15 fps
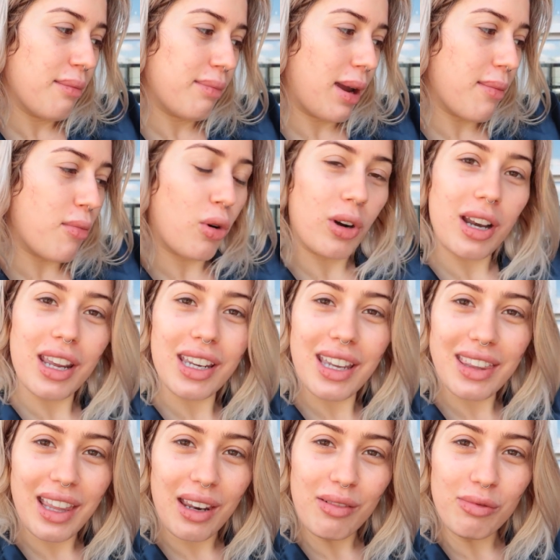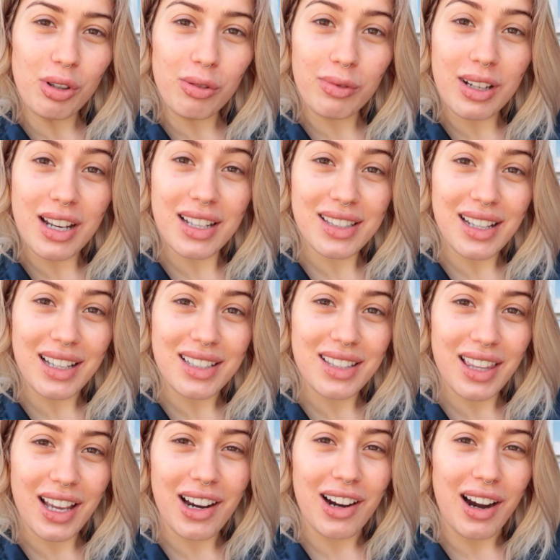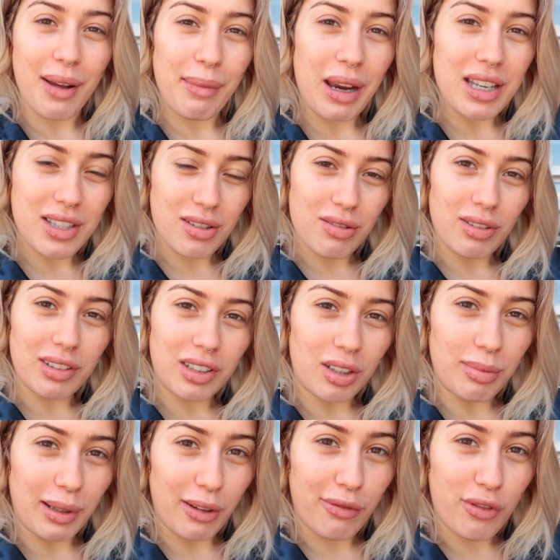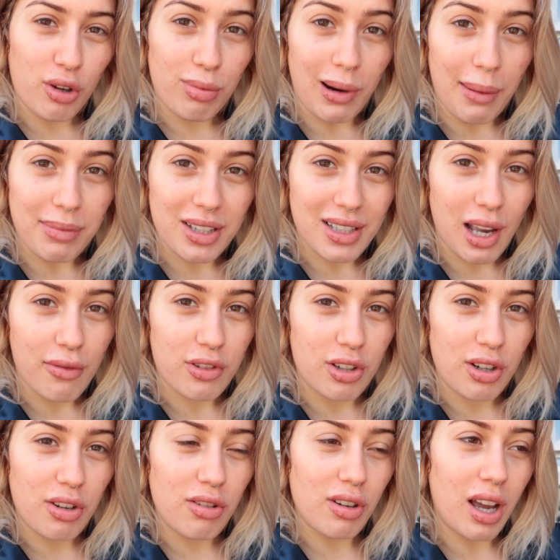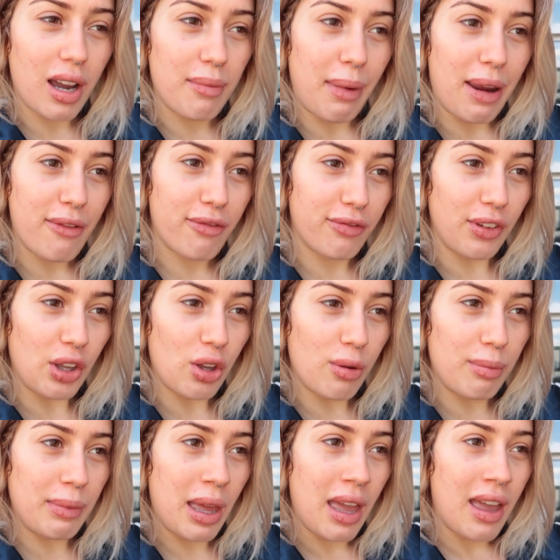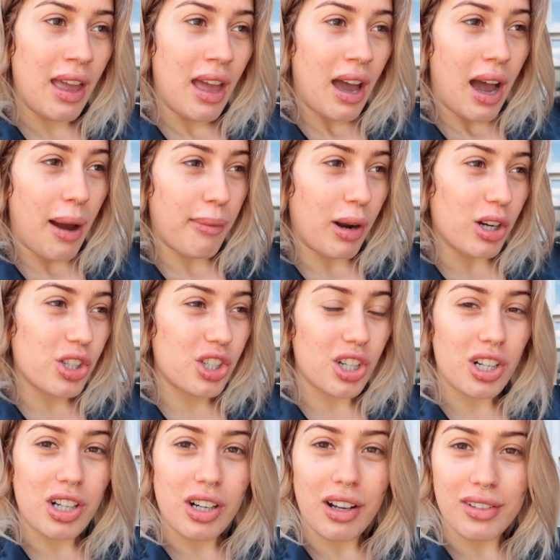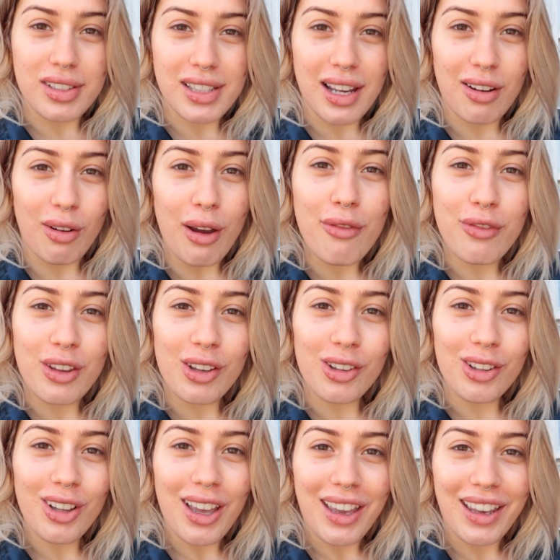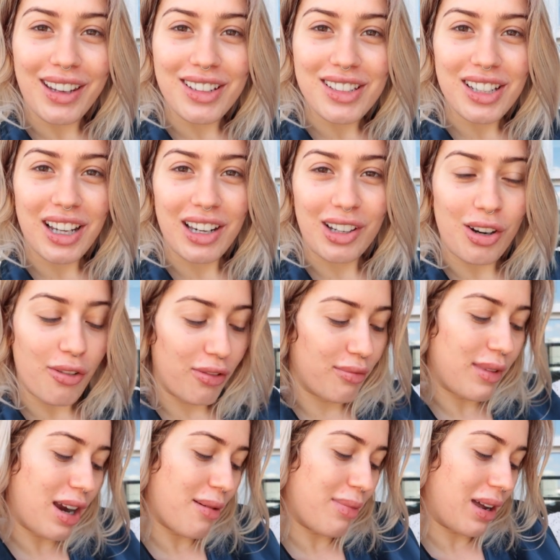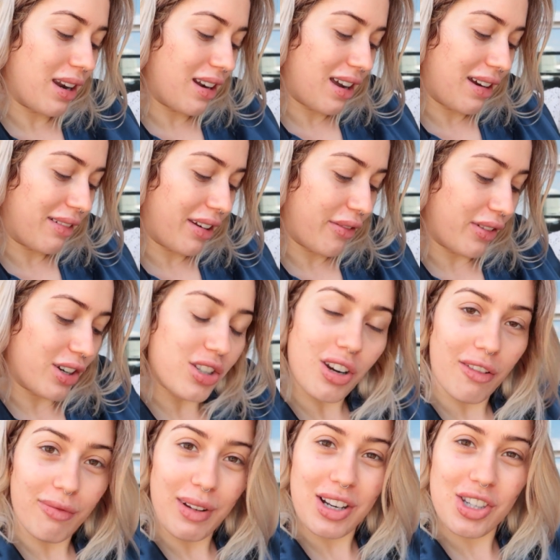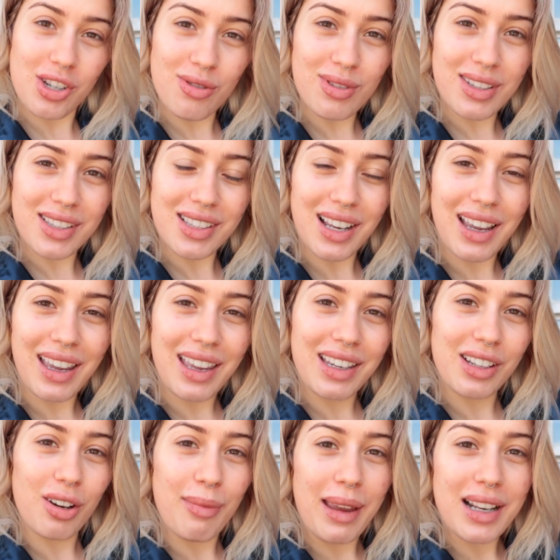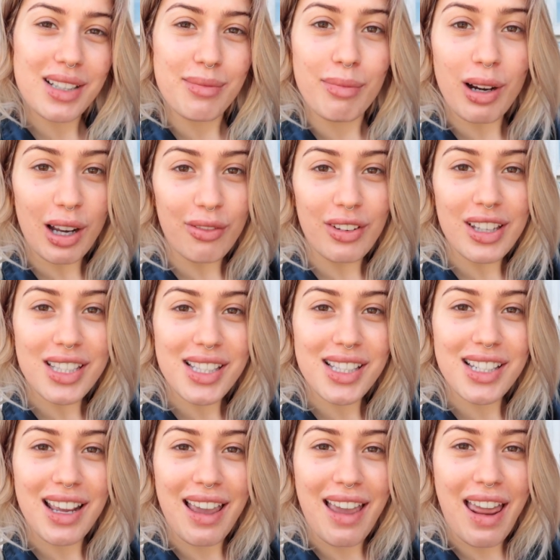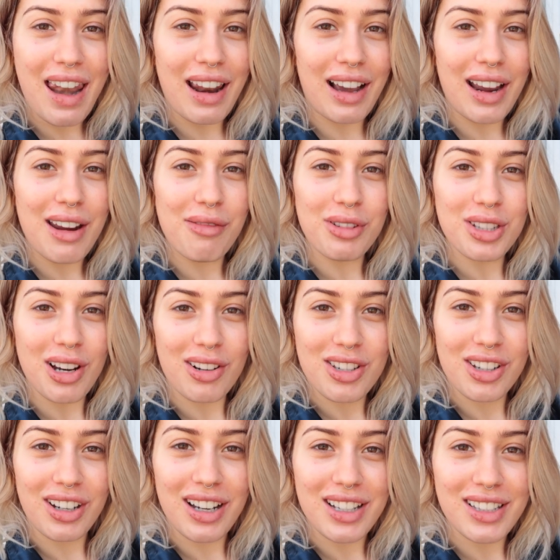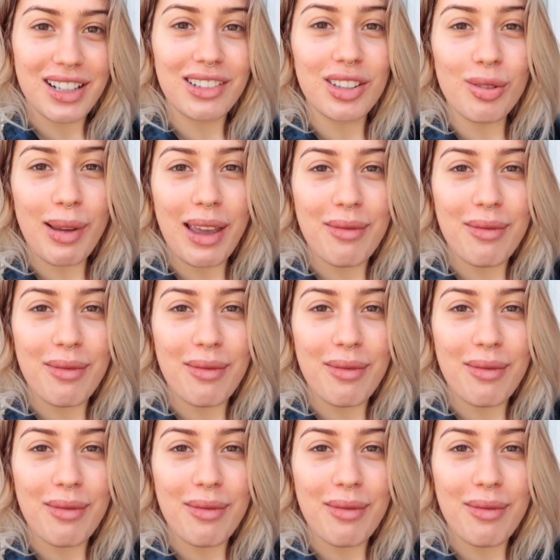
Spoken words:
my morning, and then we'll reassess there. I might do a little bit of food prep this afternoon. I might film, I'm not sure. I'll see how I feel and kind of go from there. But I'm gonna finish off my juice and go make some breakfast, and I will talk to you guys in a little